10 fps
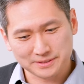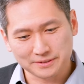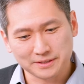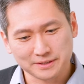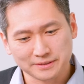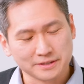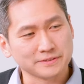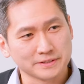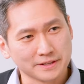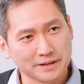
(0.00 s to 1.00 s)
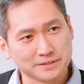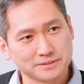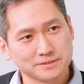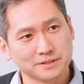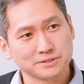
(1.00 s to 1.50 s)
I think at the end of the day,
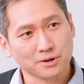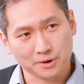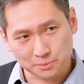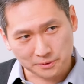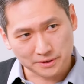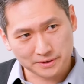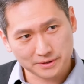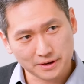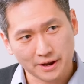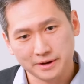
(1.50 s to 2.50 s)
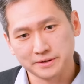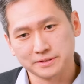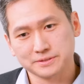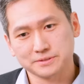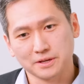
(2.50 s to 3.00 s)
it's hard work, and
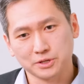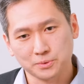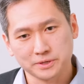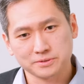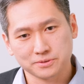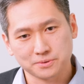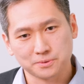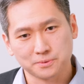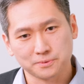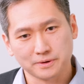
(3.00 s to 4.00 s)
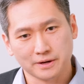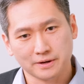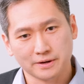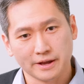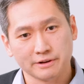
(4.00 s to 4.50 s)
it's hewing to
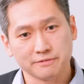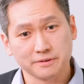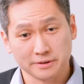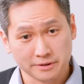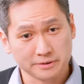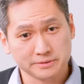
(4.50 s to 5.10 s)
a